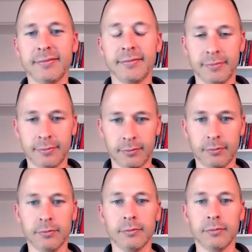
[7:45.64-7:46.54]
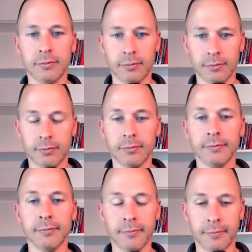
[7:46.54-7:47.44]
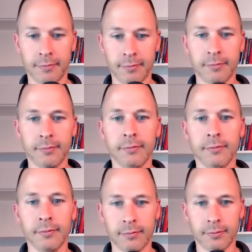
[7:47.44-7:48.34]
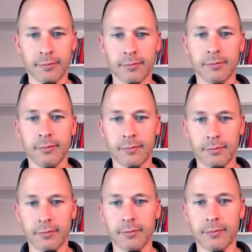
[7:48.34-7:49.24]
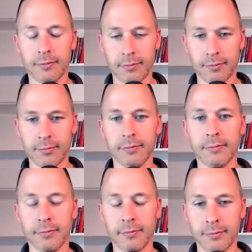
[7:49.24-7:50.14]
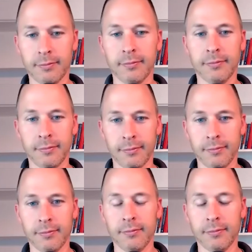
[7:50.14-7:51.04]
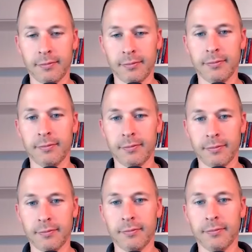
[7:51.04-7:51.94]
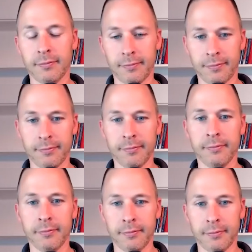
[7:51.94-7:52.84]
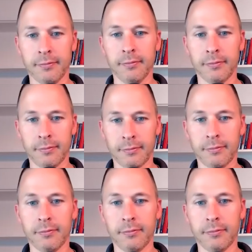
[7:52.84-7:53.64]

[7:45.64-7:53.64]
[no speech]